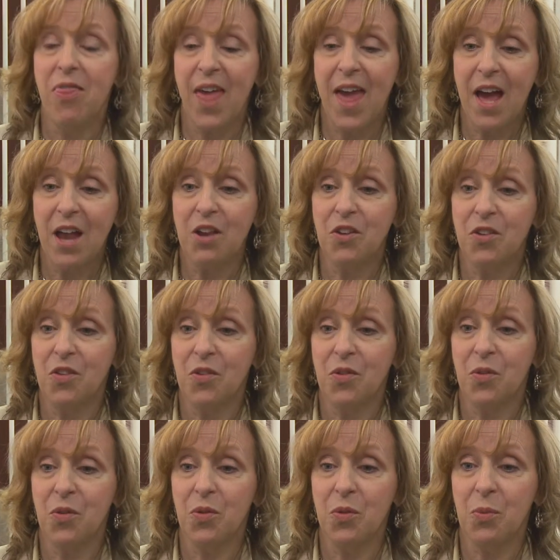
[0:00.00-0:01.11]
That
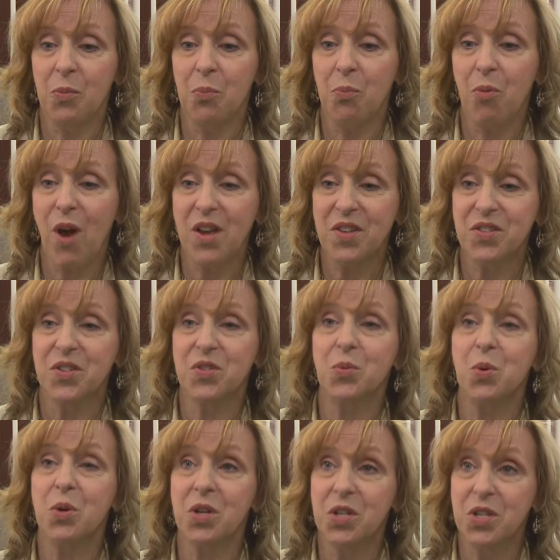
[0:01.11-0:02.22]
process
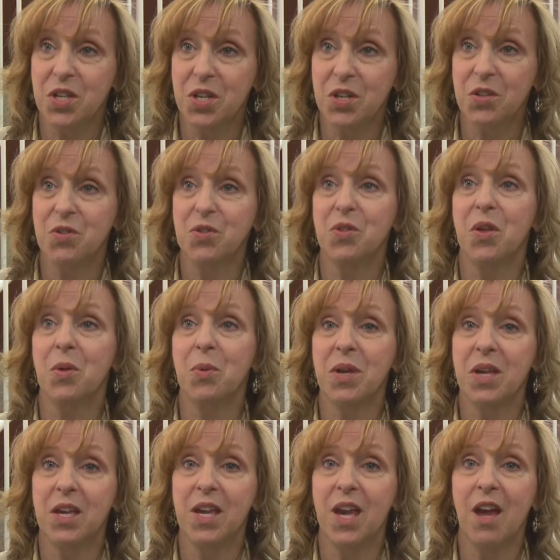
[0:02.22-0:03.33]
will continue so that we
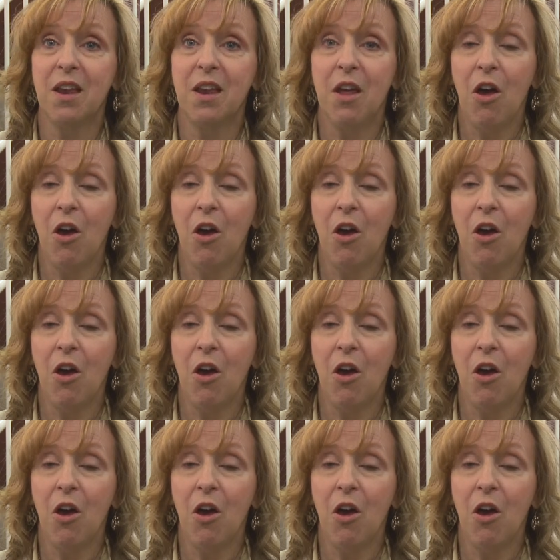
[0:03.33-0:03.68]
can get